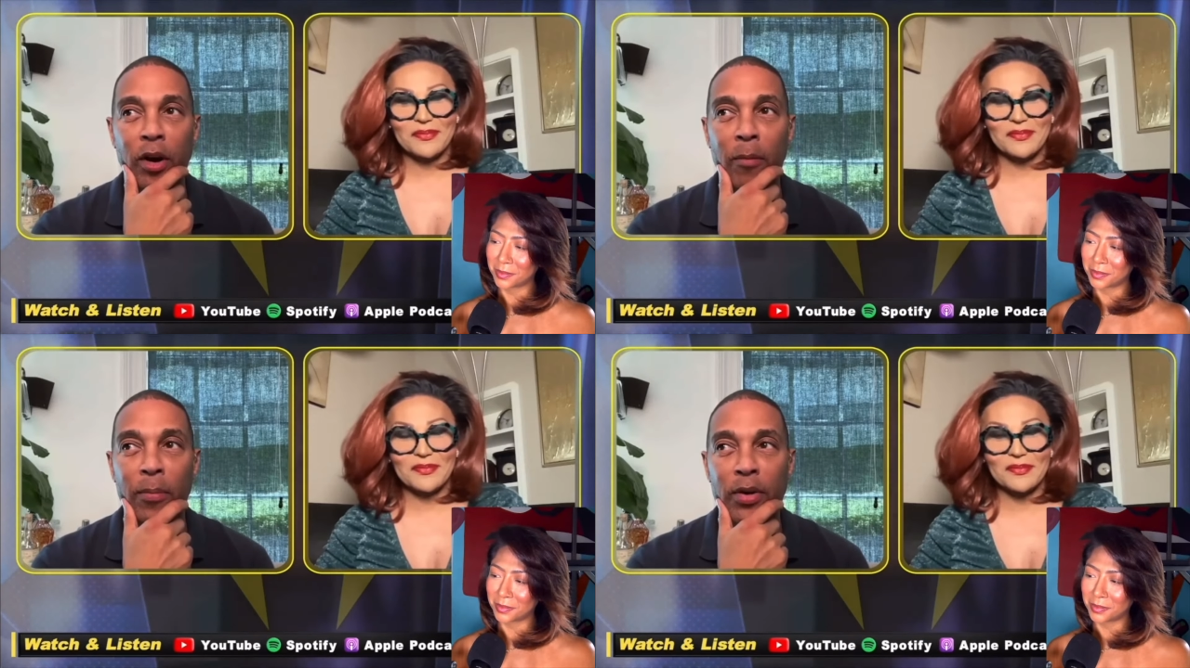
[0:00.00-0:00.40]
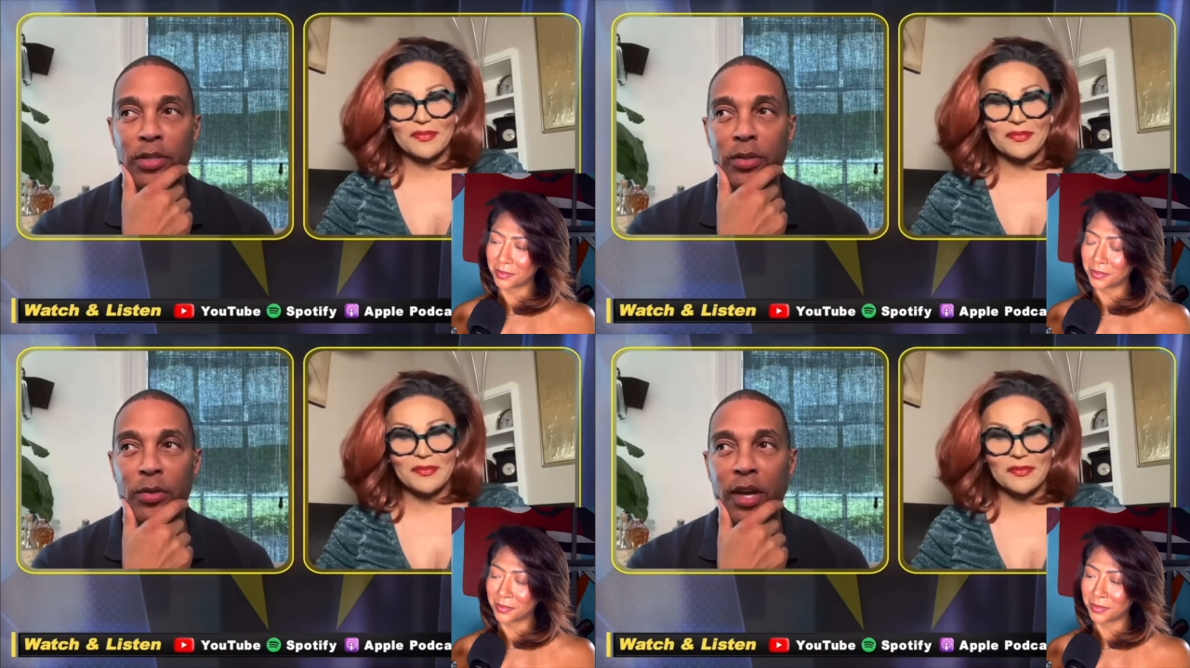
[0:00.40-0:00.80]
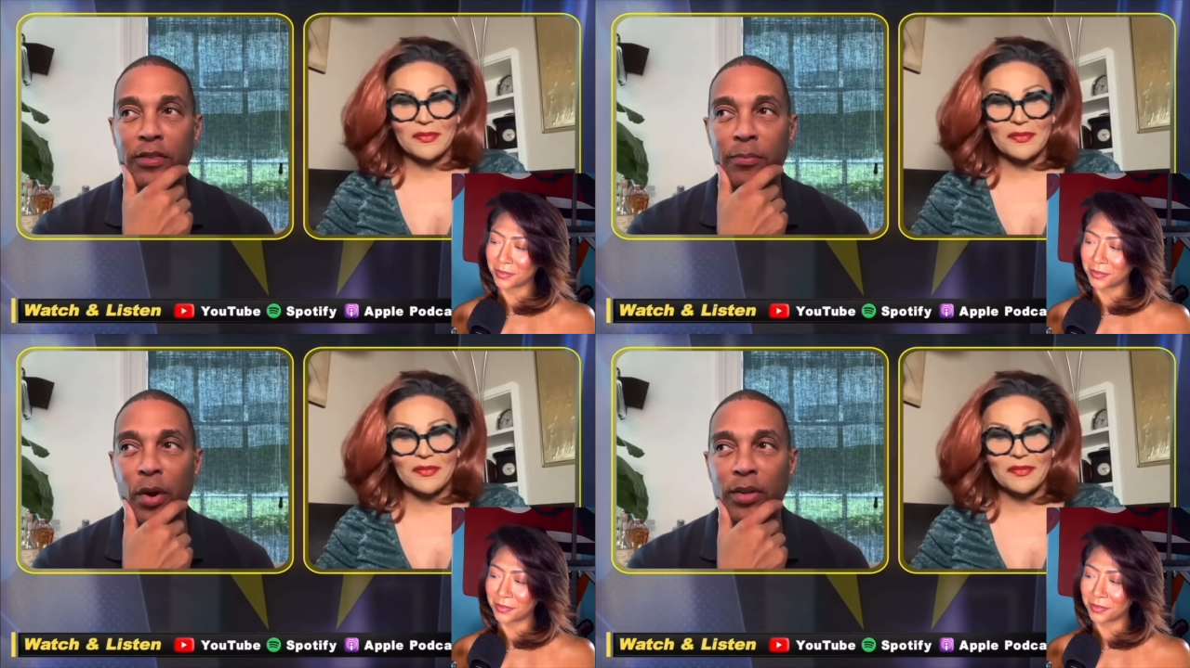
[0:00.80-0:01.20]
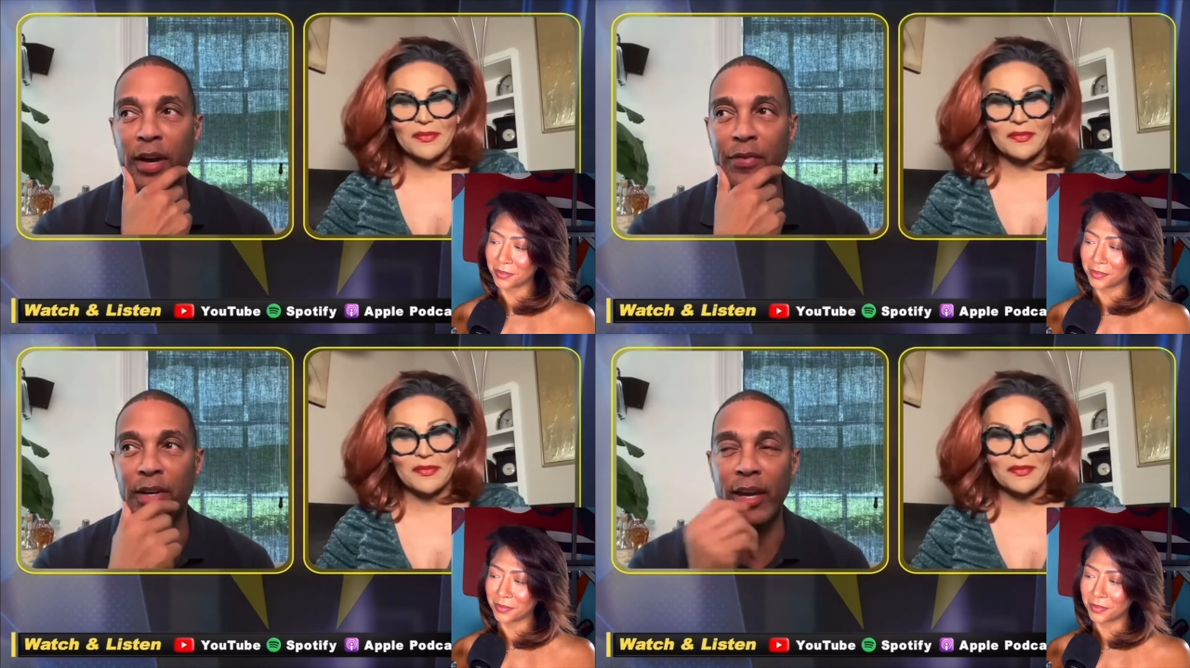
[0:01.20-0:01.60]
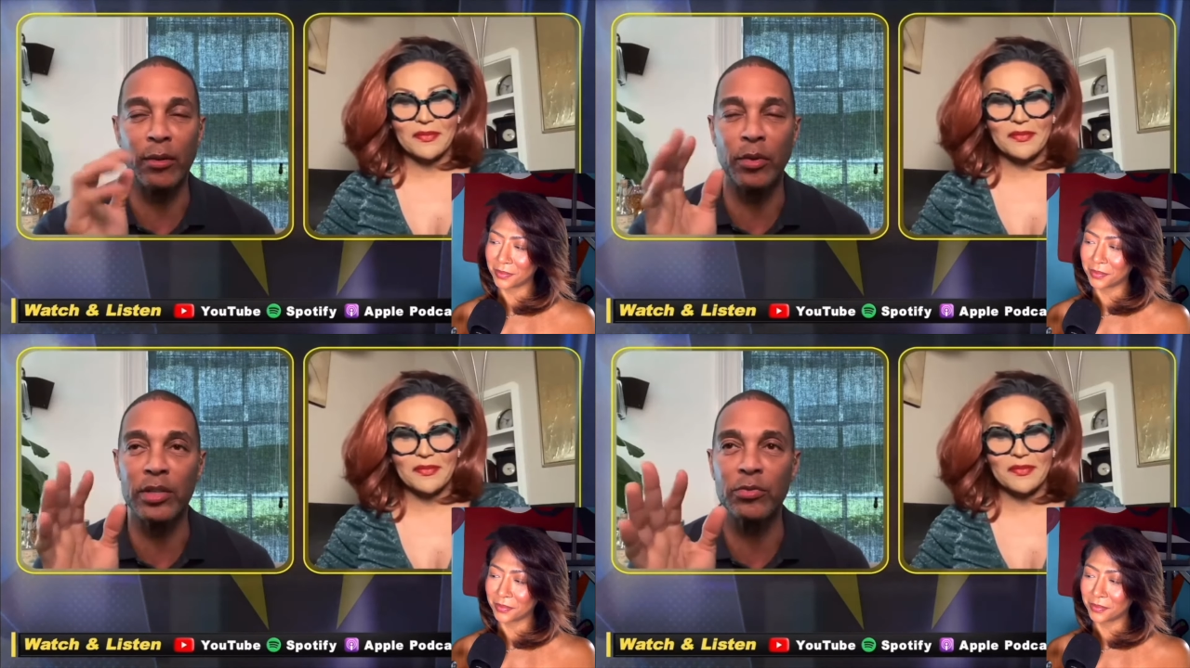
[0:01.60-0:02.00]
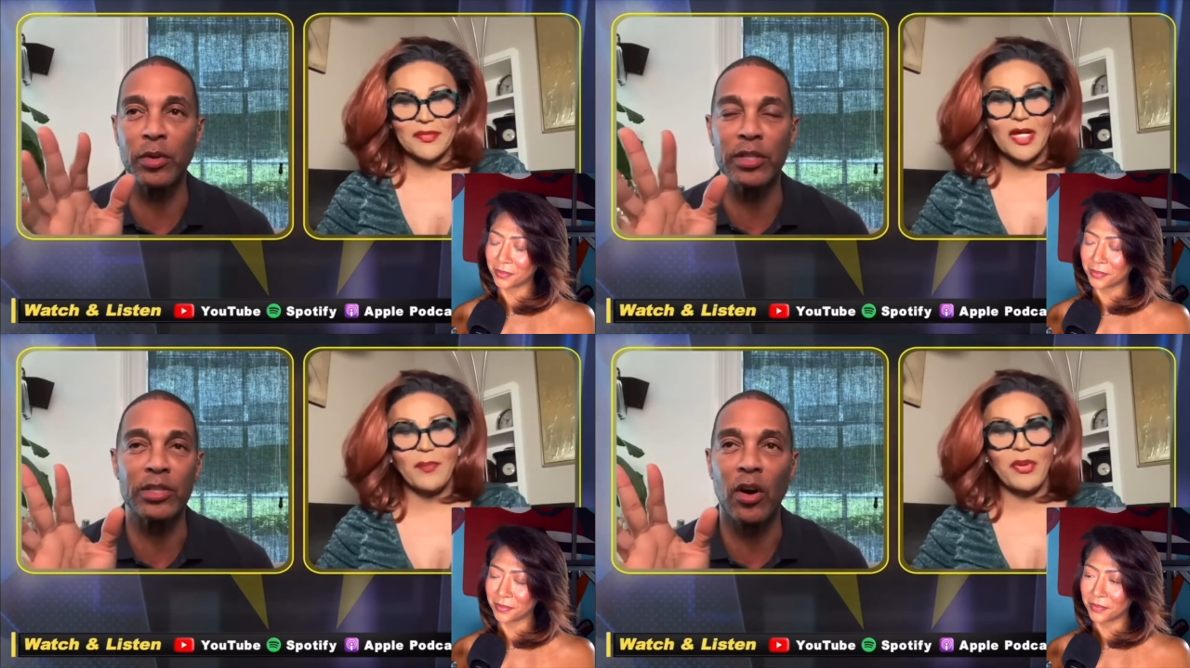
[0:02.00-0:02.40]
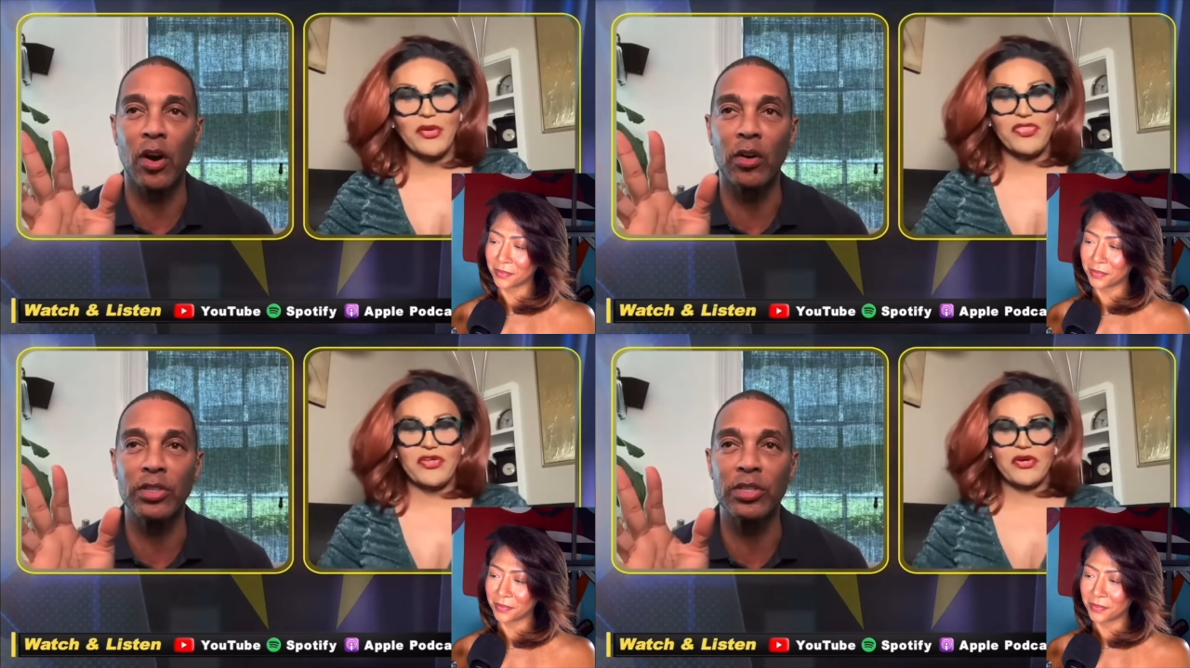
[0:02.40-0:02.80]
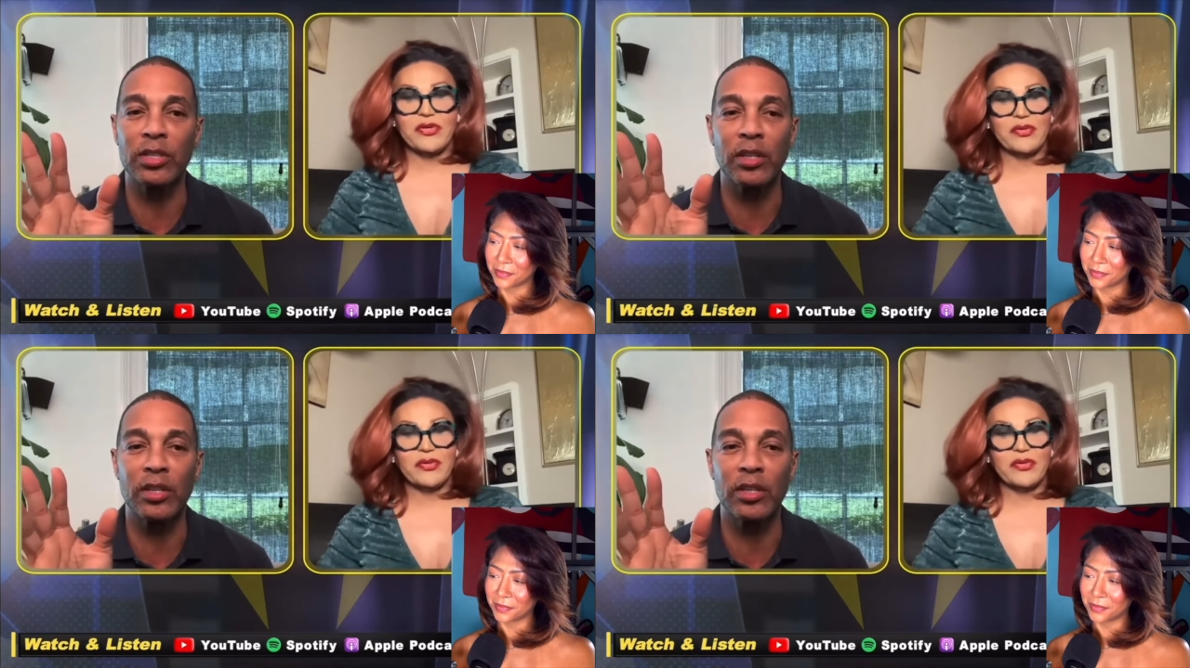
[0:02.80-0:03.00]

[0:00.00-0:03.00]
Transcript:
Speaker 1: a person who gives birth. I forget it was what it's a called. birther.